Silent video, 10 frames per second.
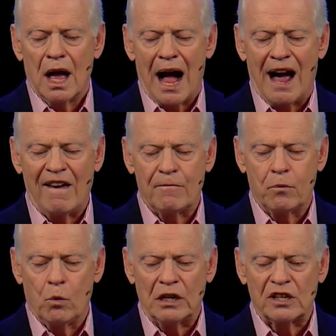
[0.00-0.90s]
I
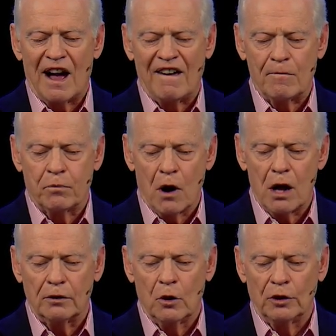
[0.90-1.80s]
have, which I have
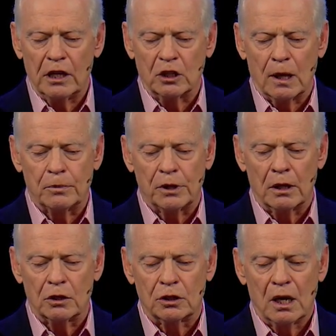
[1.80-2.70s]
brought on the
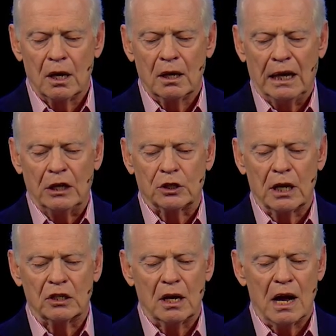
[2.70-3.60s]
Egyptians, he
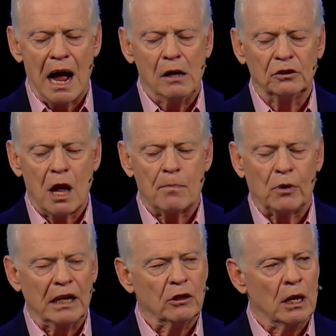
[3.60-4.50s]
says, I'll not
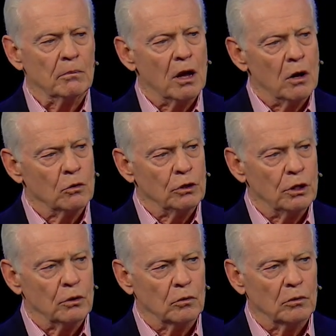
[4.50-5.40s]
bring them on
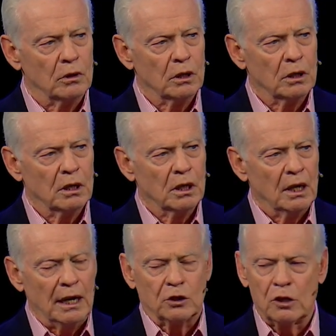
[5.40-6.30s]
you.
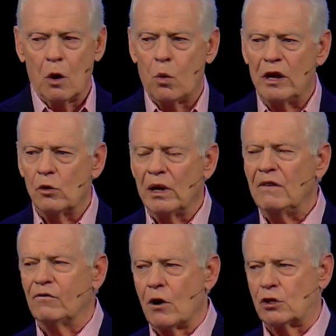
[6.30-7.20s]
And so we read
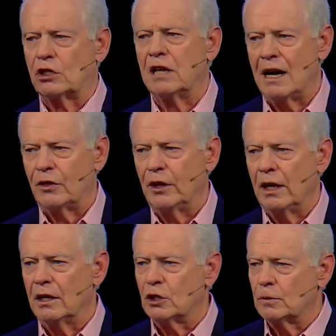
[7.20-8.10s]
verses like
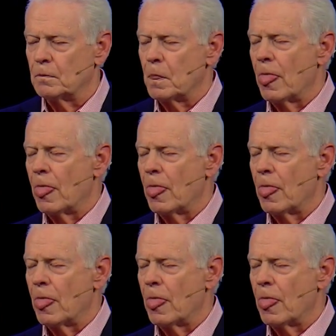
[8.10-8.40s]
this,